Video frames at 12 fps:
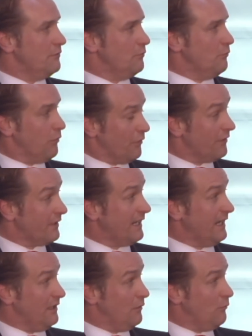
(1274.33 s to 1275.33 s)
work
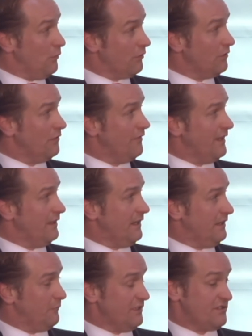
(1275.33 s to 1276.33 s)
in a world
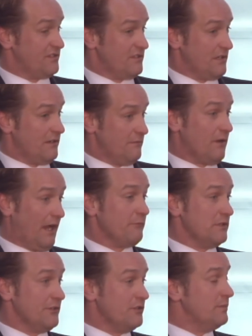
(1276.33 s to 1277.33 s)
in which I
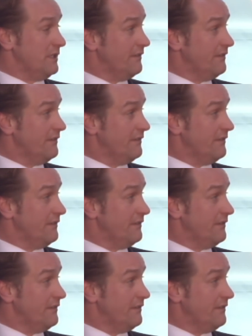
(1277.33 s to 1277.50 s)
really do